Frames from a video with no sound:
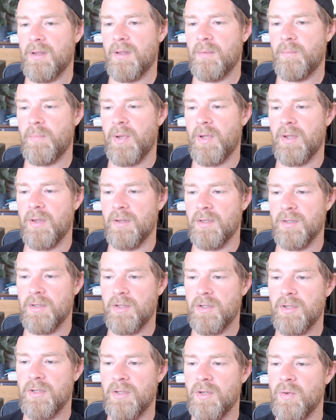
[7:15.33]

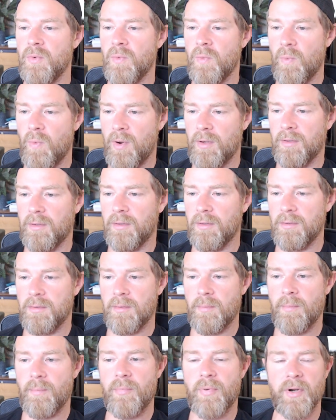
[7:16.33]
because you will
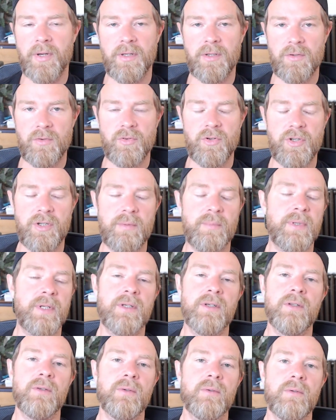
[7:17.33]
bring your
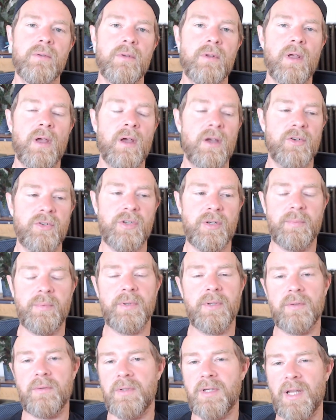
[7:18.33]

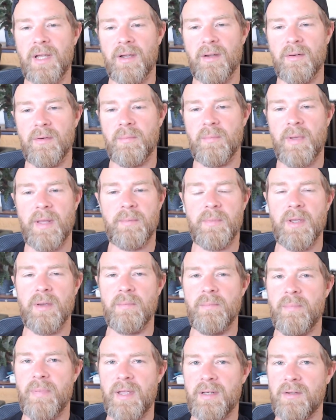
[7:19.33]
GPU down maybe a
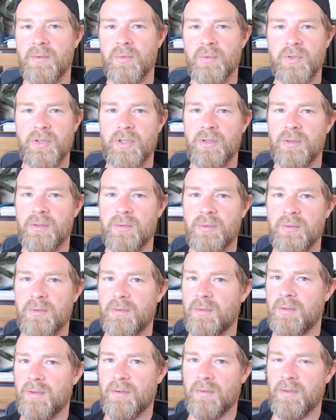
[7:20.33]
bin or two
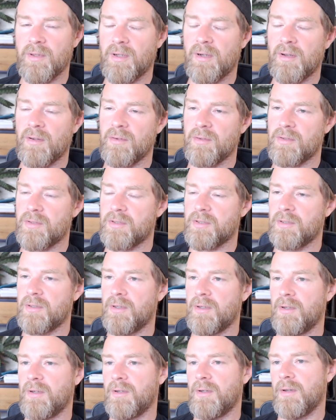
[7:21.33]
on the clocks,
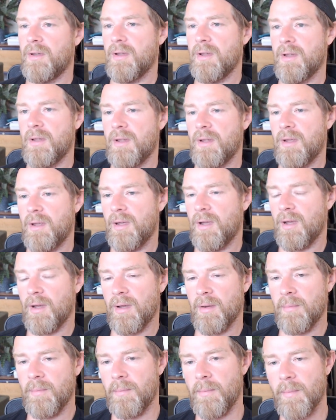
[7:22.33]

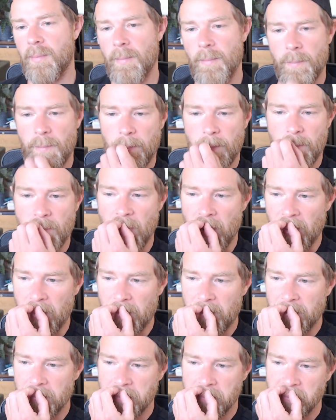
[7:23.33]
but
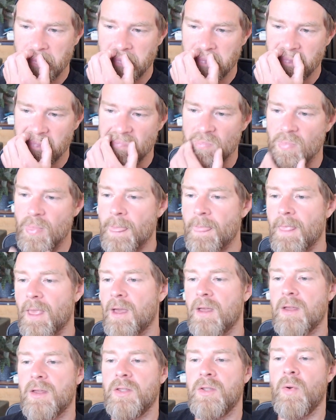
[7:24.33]

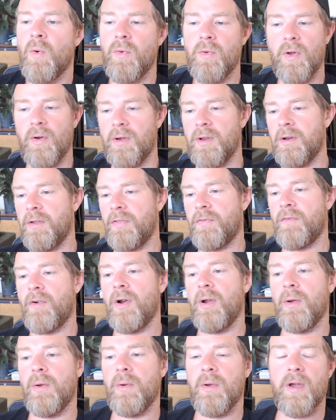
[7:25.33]
you're not going to
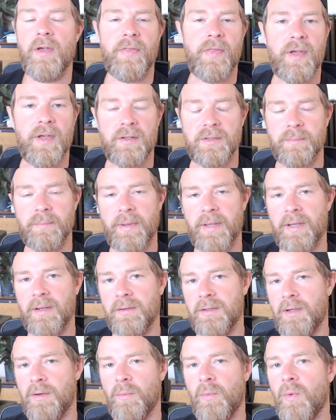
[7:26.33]
throw
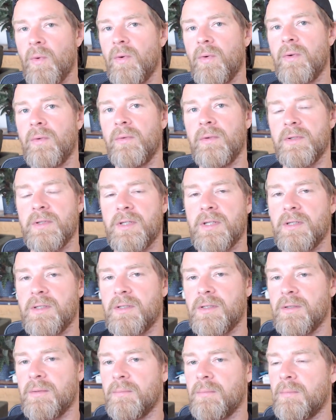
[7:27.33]
£1,000 water cooling
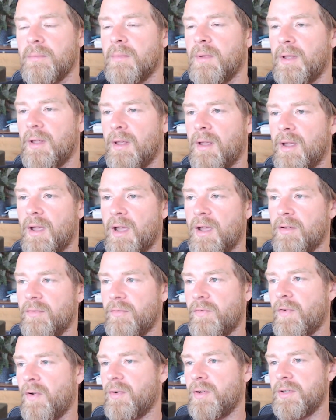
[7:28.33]
system and
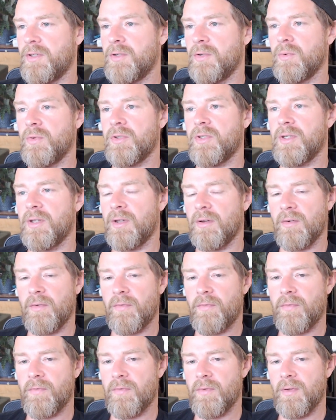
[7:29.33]
find
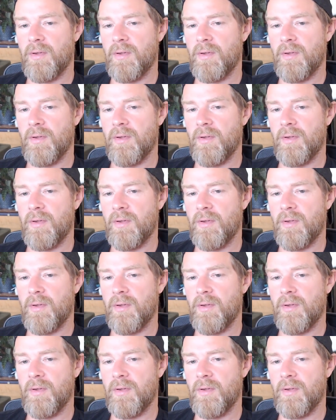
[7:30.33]
yourself